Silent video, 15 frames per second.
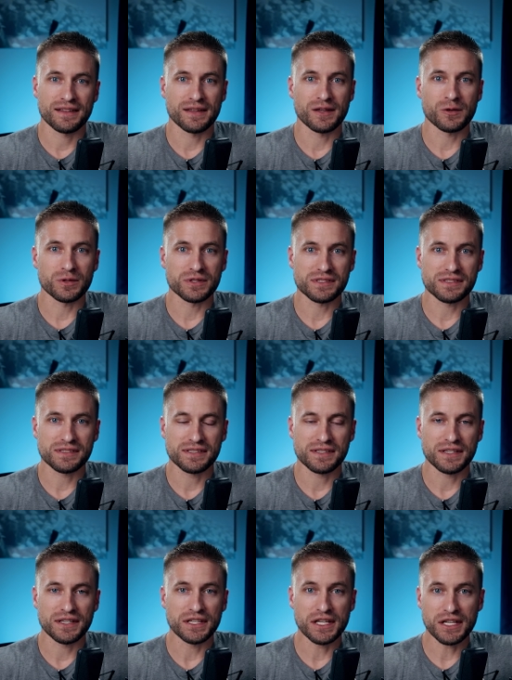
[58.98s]
There was
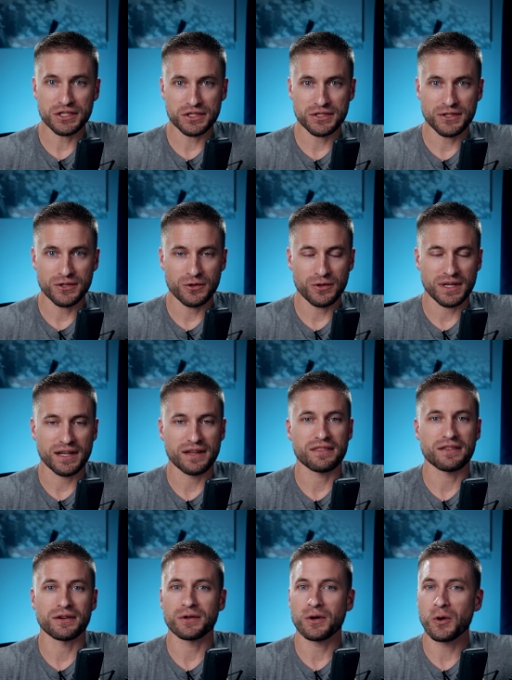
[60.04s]
an issue, and I
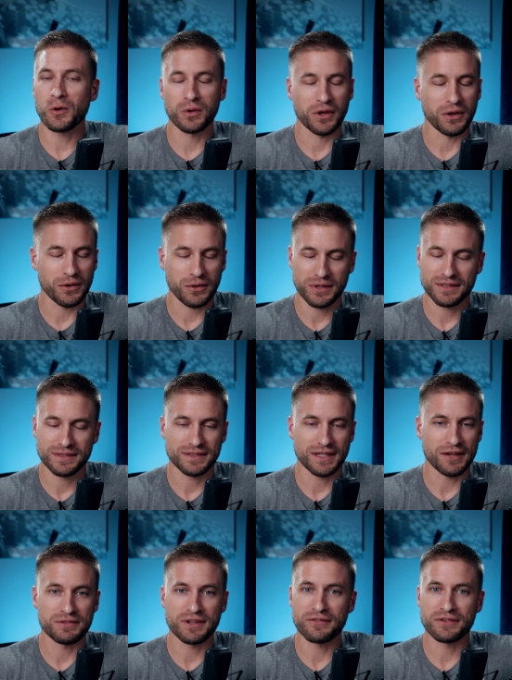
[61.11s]
thought, oh no,
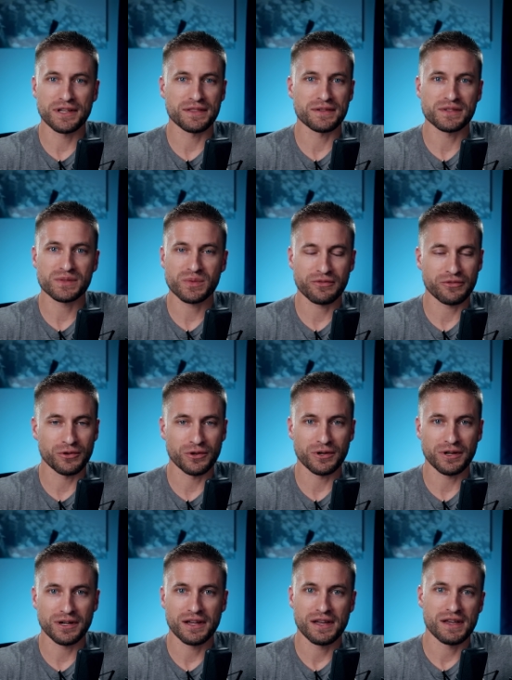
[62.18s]
I've never done this
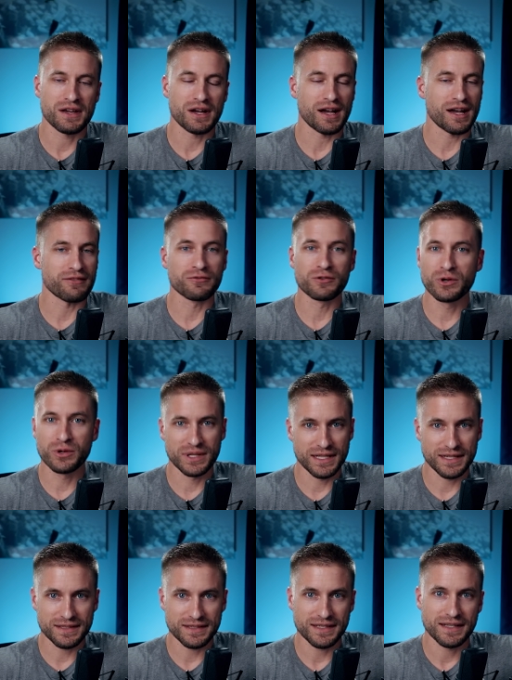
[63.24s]
before. I've ruined
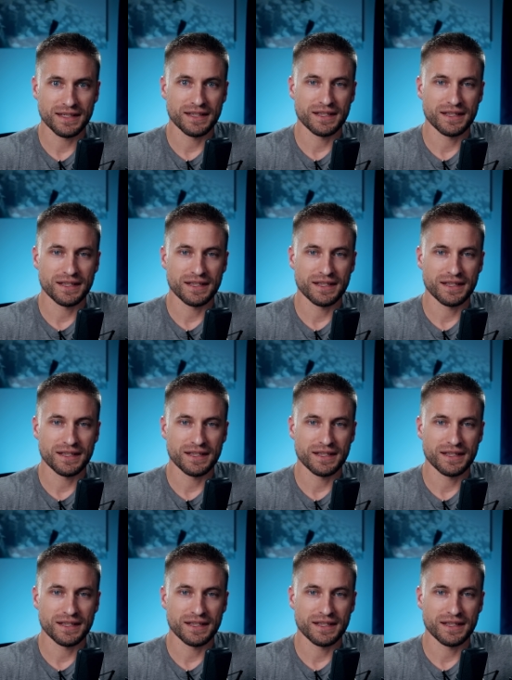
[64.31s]
it.